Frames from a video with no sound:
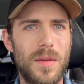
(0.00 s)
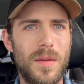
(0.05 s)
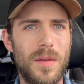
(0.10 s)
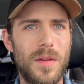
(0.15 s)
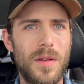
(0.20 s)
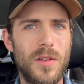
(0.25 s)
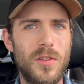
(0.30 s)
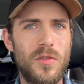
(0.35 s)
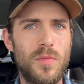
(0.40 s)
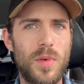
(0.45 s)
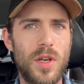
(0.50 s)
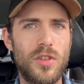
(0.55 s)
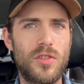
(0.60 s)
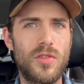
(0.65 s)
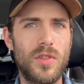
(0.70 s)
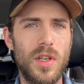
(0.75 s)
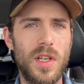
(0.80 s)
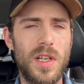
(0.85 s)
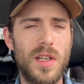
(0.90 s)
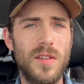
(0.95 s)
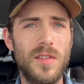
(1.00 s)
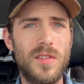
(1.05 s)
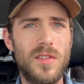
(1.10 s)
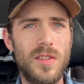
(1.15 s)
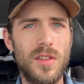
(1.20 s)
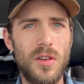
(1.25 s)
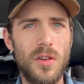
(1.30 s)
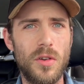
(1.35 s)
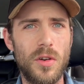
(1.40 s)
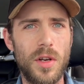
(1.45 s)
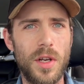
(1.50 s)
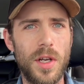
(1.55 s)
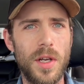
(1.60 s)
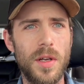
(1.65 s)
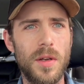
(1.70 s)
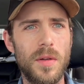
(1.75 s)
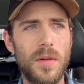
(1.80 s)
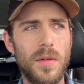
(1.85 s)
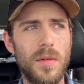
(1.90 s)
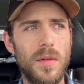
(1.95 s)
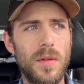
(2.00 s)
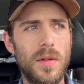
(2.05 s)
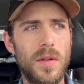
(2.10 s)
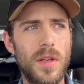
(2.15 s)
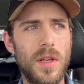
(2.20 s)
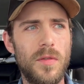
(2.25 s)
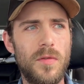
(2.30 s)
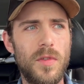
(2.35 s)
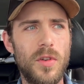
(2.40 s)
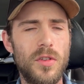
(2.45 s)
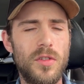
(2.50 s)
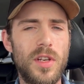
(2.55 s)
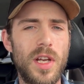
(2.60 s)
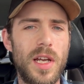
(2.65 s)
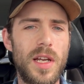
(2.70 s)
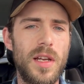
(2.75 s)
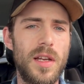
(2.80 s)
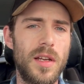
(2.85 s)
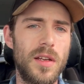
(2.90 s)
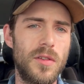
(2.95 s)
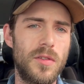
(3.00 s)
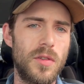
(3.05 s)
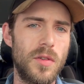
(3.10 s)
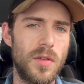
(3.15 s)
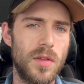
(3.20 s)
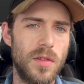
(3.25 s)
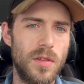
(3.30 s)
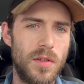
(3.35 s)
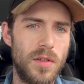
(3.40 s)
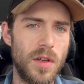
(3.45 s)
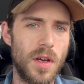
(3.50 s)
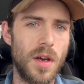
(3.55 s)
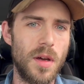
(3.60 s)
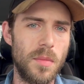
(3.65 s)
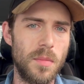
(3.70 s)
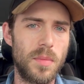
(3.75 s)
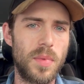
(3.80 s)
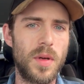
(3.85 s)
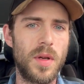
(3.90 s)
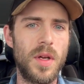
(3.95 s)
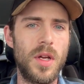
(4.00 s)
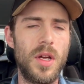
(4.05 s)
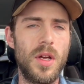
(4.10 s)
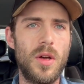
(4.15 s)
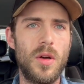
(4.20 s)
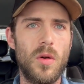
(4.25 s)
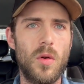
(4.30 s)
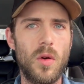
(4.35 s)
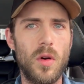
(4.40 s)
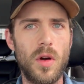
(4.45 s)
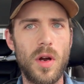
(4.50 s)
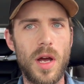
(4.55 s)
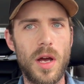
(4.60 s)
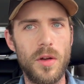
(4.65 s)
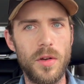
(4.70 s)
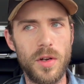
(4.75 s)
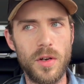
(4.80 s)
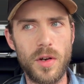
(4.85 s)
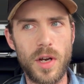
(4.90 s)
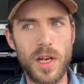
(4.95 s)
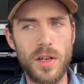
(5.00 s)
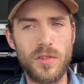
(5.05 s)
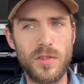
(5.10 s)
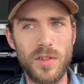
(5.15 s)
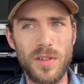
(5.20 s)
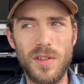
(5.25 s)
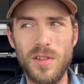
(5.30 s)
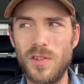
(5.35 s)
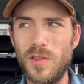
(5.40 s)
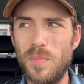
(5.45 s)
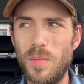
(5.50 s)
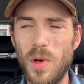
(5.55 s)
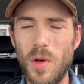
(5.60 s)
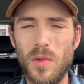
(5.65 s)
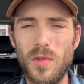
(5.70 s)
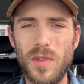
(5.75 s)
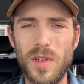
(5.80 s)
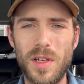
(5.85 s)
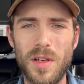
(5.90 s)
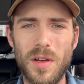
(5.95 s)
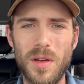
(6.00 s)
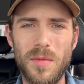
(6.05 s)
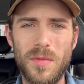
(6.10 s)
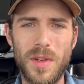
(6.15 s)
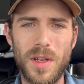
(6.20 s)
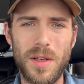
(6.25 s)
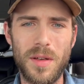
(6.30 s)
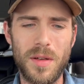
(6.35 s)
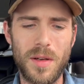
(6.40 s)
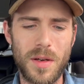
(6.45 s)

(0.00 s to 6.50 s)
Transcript: especially considering if you're taking it to the dump or how you're actually disposing of it.